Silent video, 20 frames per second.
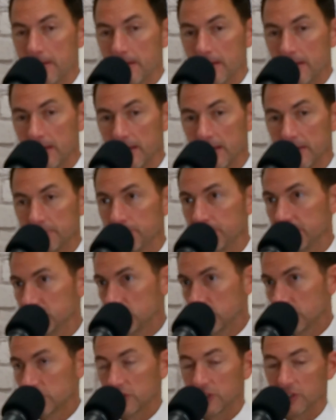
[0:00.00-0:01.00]
But
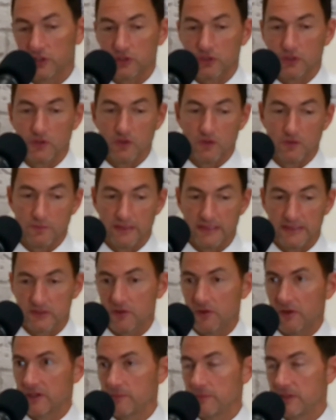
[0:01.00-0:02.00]
just assume it's
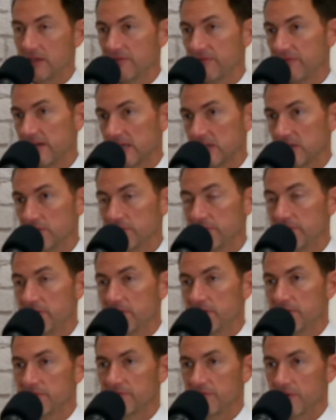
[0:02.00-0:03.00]
going to be effective
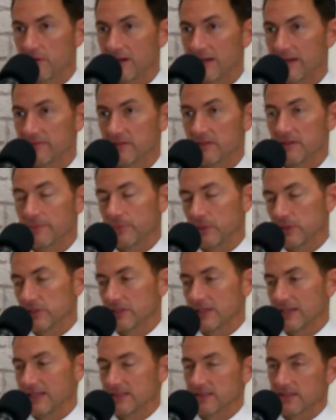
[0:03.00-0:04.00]
forever. A
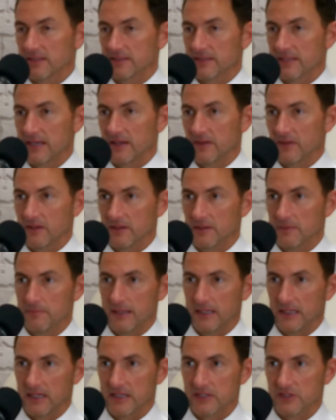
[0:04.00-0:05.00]
person has to stay on the
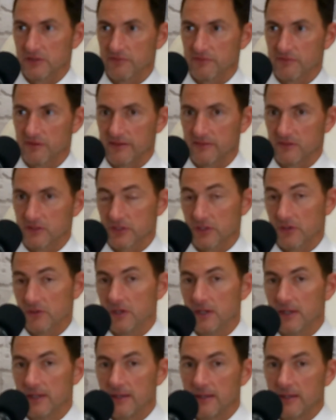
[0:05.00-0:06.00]
medication forever.
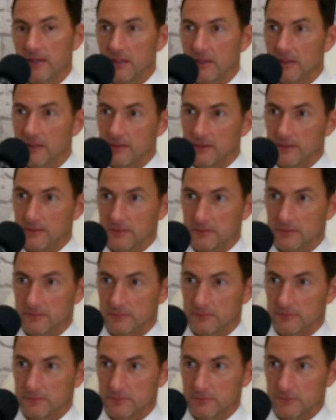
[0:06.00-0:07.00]
So
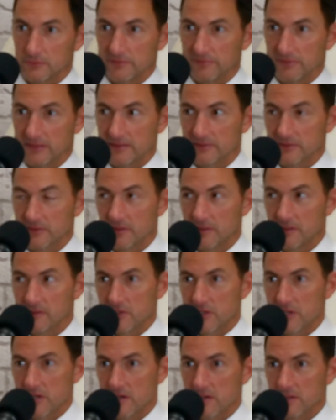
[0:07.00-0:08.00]

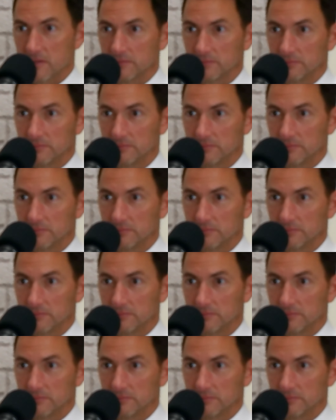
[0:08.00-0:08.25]
$12,000 a year.